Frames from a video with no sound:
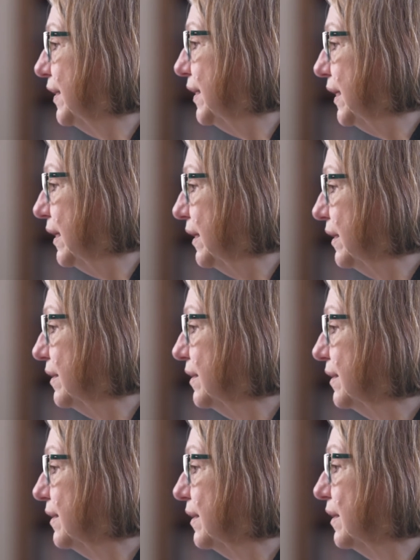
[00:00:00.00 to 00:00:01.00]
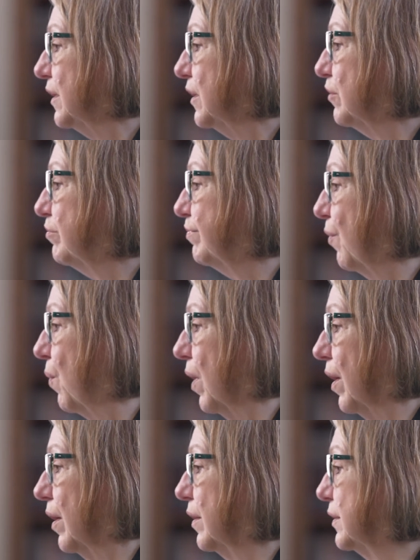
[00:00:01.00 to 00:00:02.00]
need
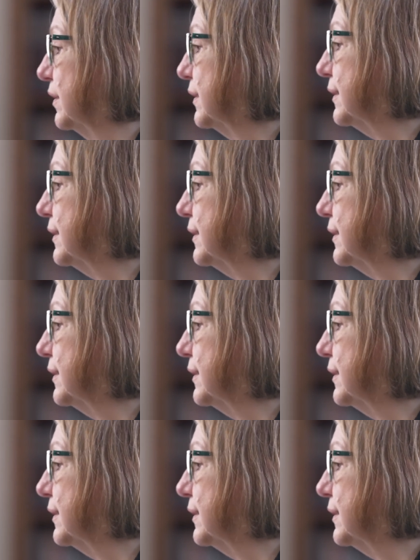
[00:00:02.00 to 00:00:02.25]
for